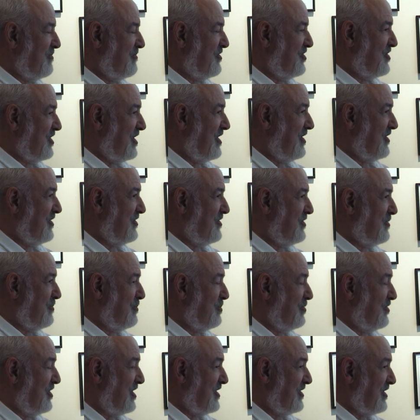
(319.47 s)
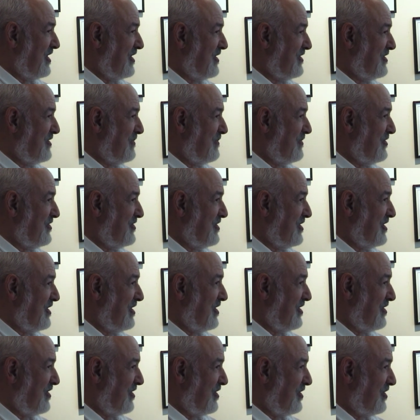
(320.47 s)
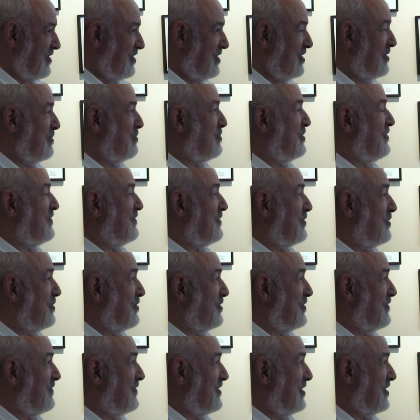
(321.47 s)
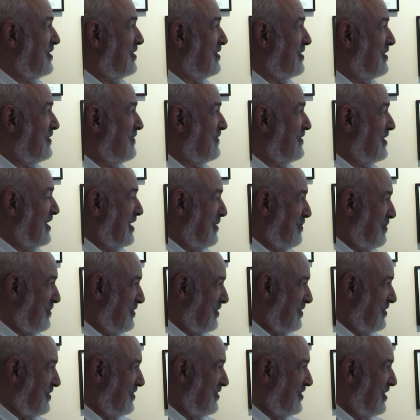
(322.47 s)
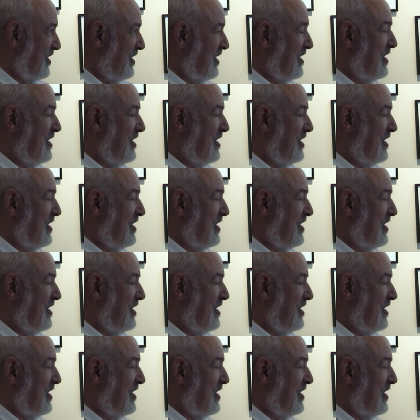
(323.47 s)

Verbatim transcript: change in brain activity occur before the finger lift happened?